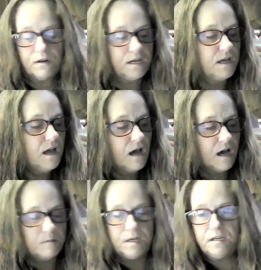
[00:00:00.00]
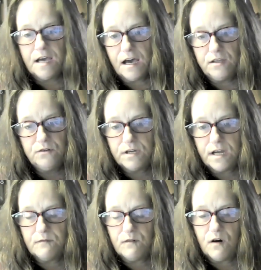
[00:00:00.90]
agree. I mean, yeah,
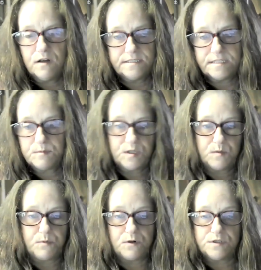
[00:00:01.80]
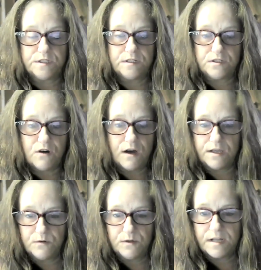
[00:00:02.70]
you could have concepts of the person that
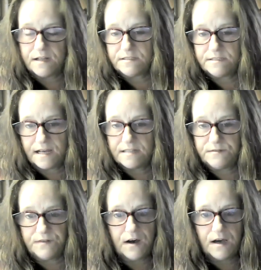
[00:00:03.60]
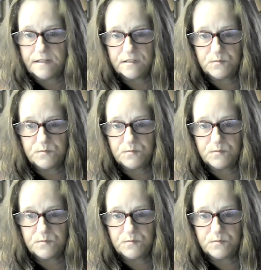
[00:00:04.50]
taught you, and that that's fine.